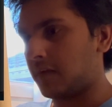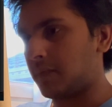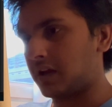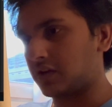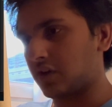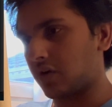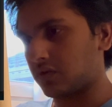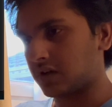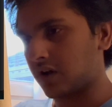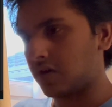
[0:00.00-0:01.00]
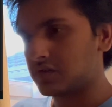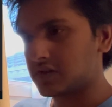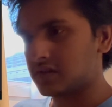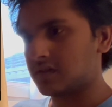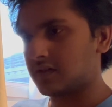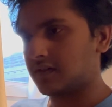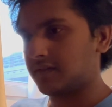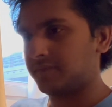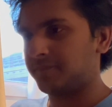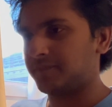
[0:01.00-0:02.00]
in Gold Coast,
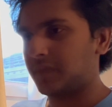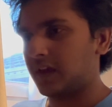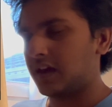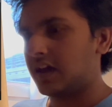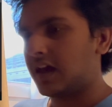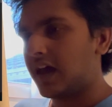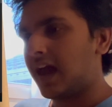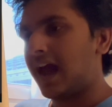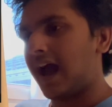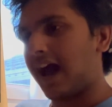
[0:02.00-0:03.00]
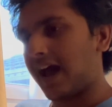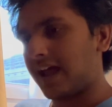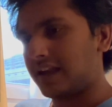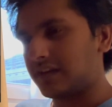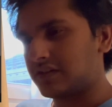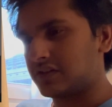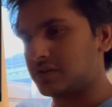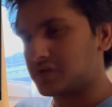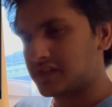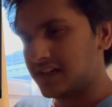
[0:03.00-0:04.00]
and
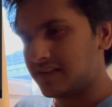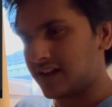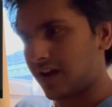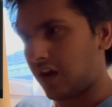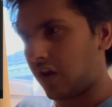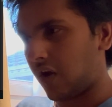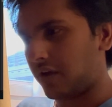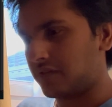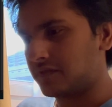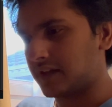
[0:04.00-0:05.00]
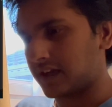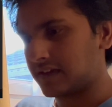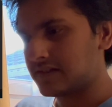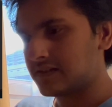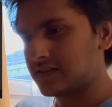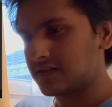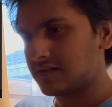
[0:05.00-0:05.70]
you see that a lot of these